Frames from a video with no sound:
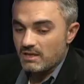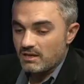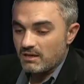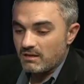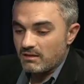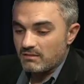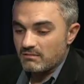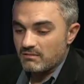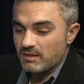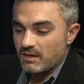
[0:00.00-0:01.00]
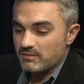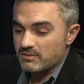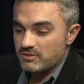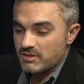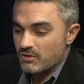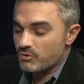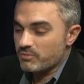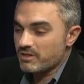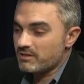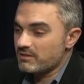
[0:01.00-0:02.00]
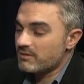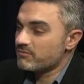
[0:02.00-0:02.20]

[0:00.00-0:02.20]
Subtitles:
and they understand completely the